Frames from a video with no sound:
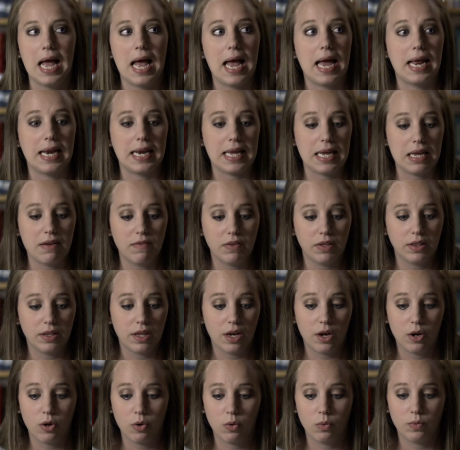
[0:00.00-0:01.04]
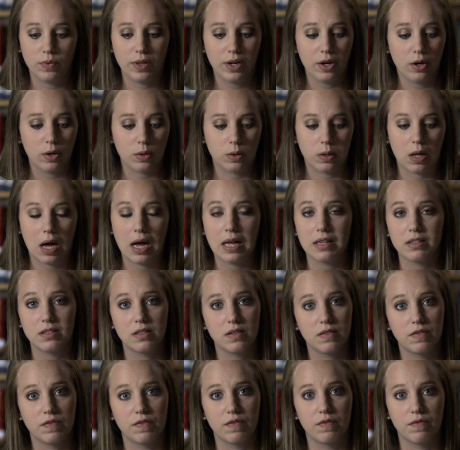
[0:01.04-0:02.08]
And even though there are lots
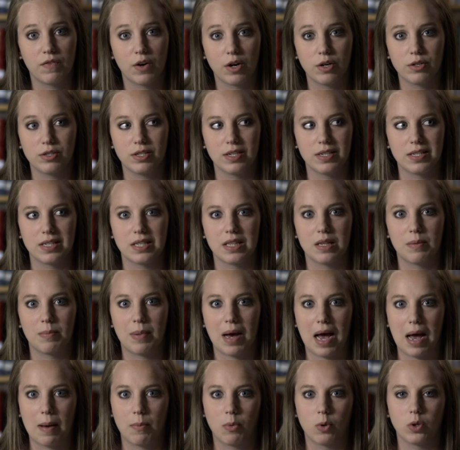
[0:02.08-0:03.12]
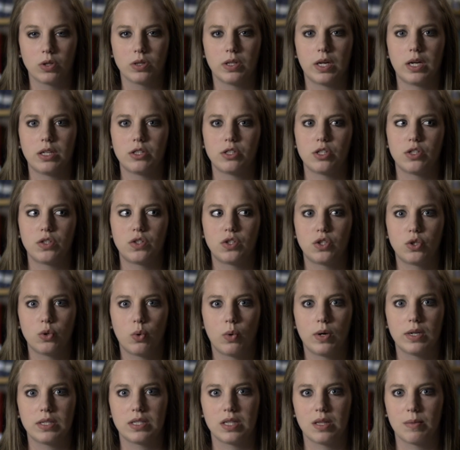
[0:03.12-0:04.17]
of verses in the Bible and lots of
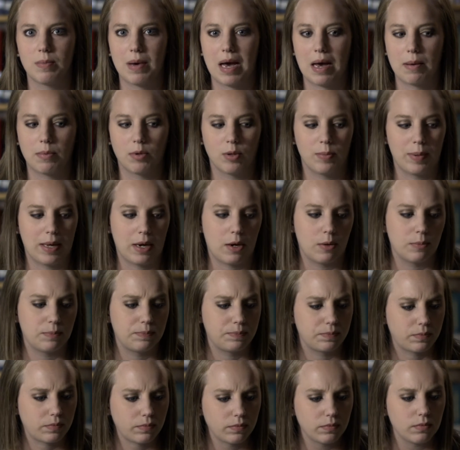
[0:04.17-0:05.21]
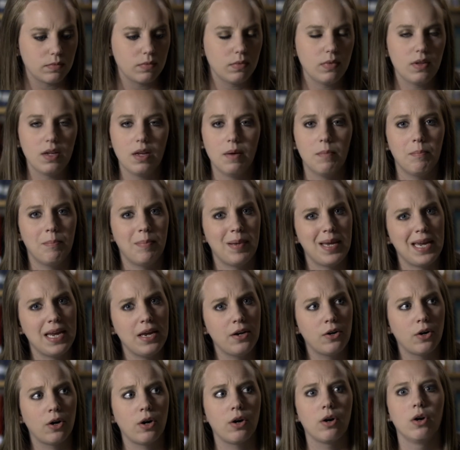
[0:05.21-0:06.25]
stories in the Bible about
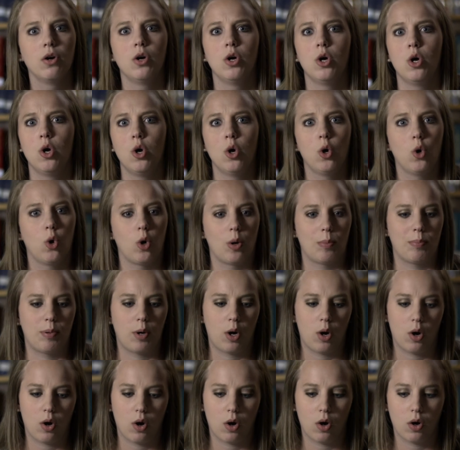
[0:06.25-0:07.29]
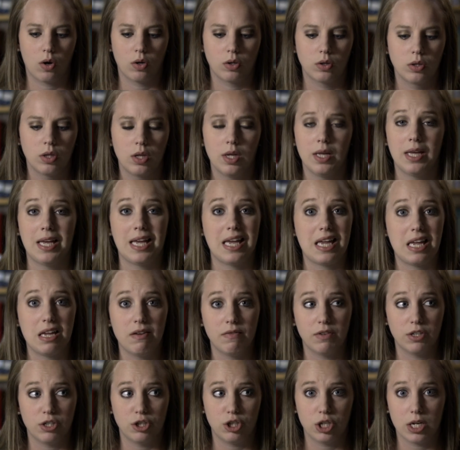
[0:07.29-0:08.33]
Peter or Paul,
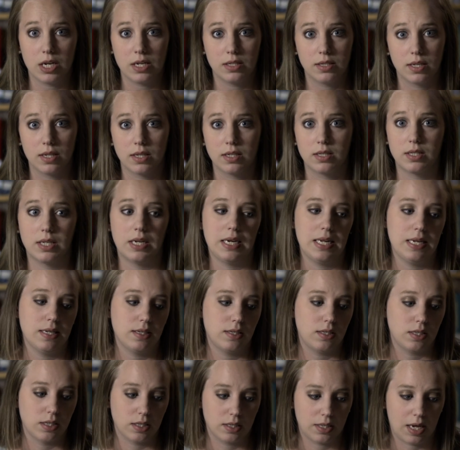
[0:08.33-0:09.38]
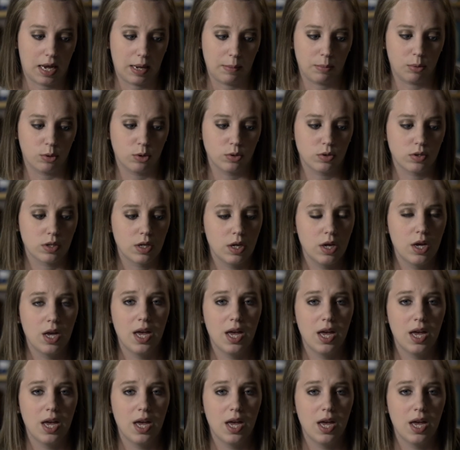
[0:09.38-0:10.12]
even Jesus and His disciples,